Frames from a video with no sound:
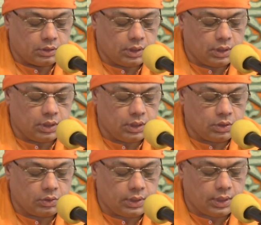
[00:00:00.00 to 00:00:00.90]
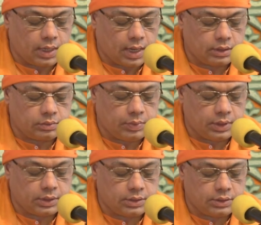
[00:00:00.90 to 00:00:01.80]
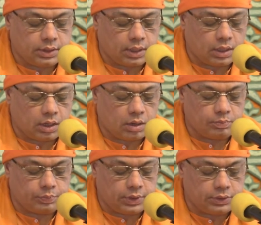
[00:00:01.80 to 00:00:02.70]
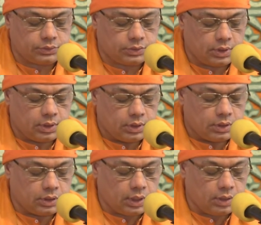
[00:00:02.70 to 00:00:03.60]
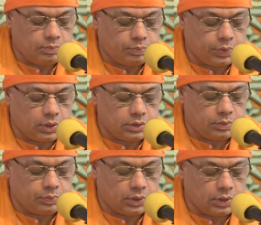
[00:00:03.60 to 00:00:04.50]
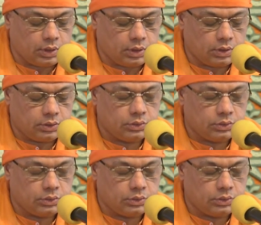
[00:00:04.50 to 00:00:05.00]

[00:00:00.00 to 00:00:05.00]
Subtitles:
The heroic aspirant can accomplish the impossible